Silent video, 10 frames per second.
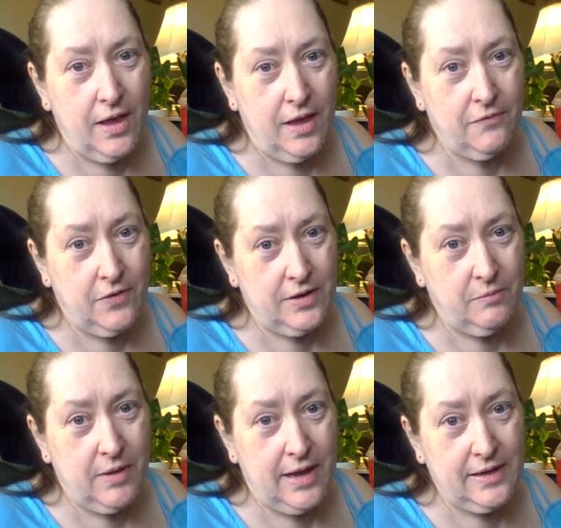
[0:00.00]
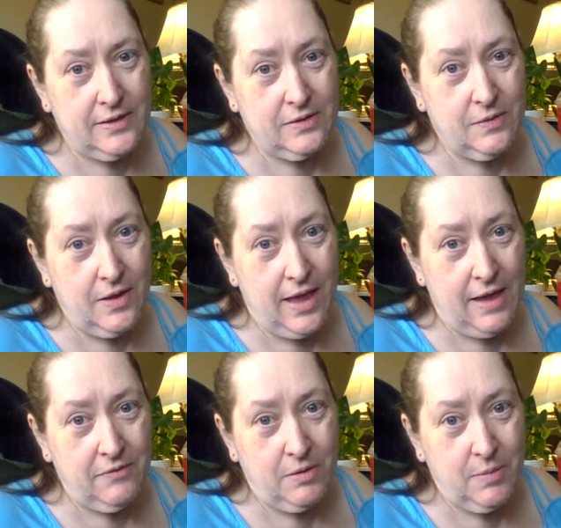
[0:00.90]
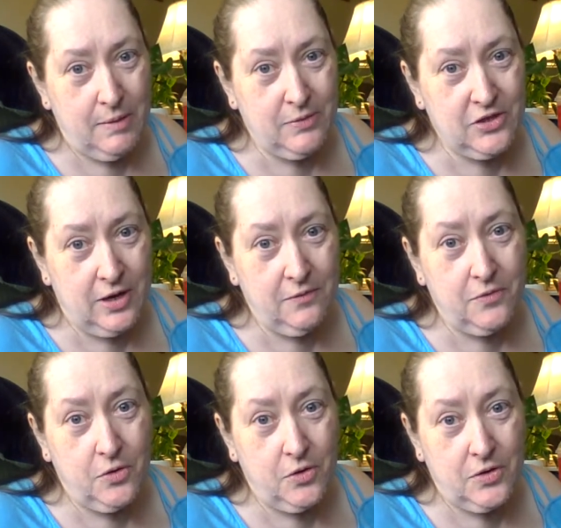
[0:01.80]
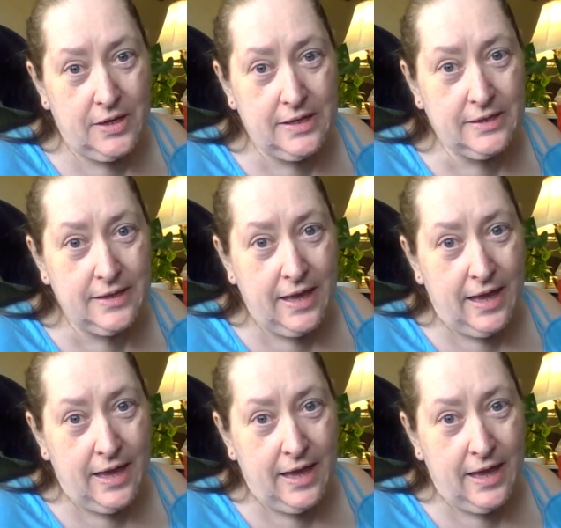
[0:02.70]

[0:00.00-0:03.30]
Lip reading: A friend of mine is having a baby shower for her niece,